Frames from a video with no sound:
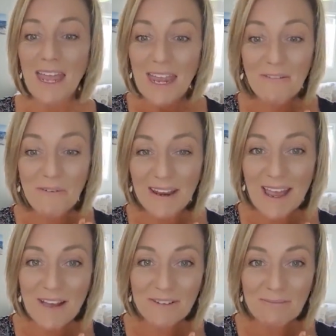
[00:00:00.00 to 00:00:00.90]
If we
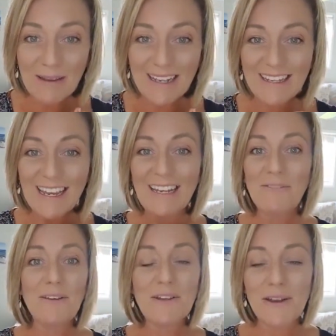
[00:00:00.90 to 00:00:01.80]
haven't met yet, if
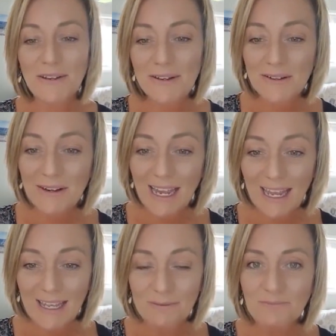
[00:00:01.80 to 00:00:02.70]
you don't know who I
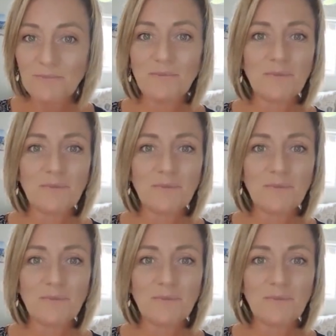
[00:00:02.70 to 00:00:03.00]
am,